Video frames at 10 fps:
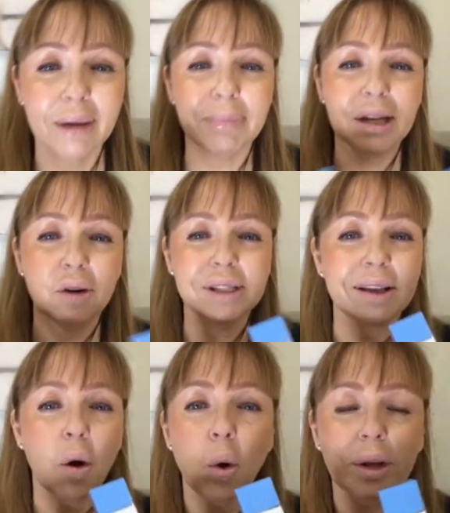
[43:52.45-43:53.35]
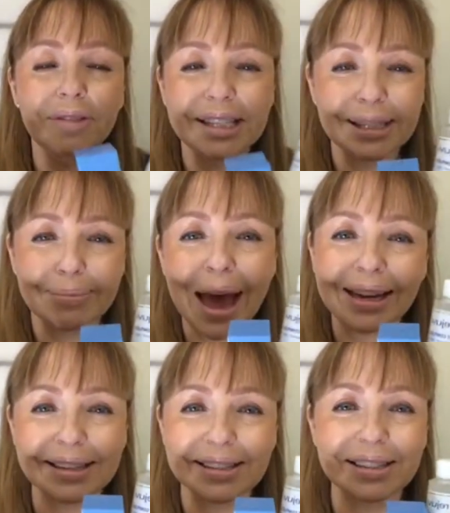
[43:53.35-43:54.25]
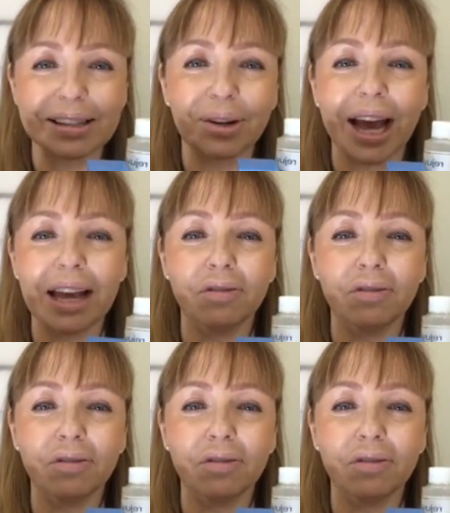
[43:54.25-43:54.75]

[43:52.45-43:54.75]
Because all of this matters, okay?